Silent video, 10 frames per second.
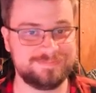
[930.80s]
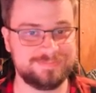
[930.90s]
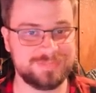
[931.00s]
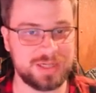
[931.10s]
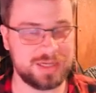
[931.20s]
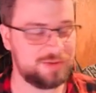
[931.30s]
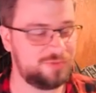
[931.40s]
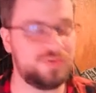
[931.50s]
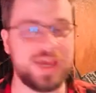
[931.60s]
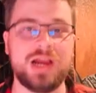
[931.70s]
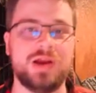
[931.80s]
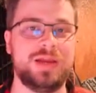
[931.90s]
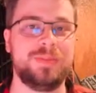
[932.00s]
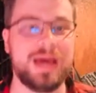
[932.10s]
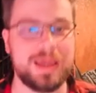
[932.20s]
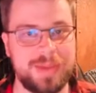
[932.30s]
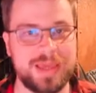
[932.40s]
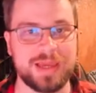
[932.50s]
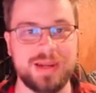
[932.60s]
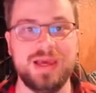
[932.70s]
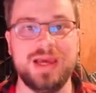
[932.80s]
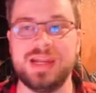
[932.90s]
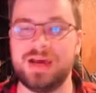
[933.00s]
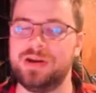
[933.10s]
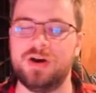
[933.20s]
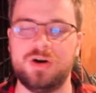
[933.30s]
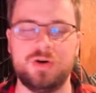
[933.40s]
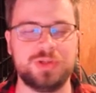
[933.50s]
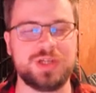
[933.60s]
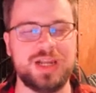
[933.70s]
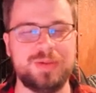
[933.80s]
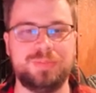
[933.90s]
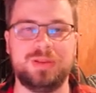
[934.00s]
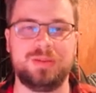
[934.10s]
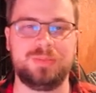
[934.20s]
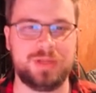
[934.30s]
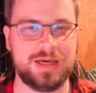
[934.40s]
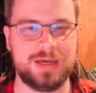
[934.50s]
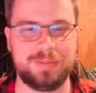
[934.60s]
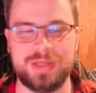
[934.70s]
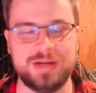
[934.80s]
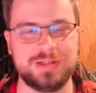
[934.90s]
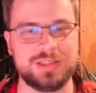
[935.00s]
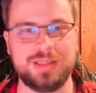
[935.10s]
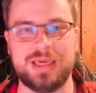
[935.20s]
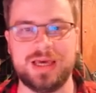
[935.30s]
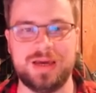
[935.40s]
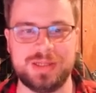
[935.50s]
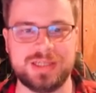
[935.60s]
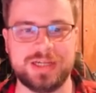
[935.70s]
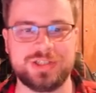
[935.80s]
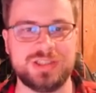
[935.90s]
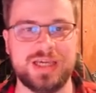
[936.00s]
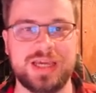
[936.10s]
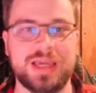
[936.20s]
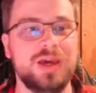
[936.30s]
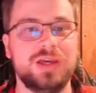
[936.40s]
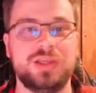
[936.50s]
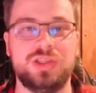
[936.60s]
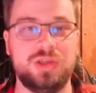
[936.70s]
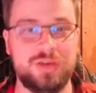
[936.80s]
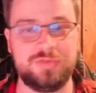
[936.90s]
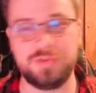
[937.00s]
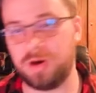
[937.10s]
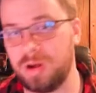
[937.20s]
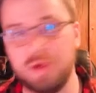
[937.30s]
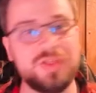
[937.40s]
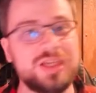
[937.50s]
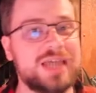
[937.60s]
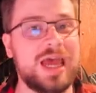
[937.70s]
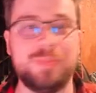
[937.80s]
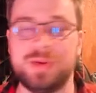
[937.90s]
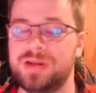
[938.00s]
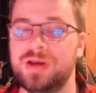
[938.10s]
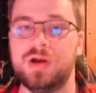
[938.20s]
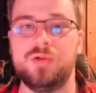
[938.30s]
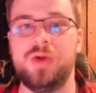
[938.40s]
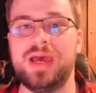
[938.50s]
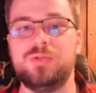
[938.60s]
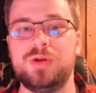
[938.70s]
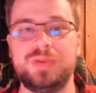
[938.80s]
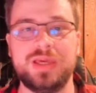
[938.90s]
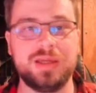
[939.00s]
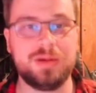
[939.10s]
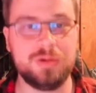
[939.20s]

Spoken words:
fair, in my opinion. Now, I know there's going to be players in the comment section saying, if all these happened, red would be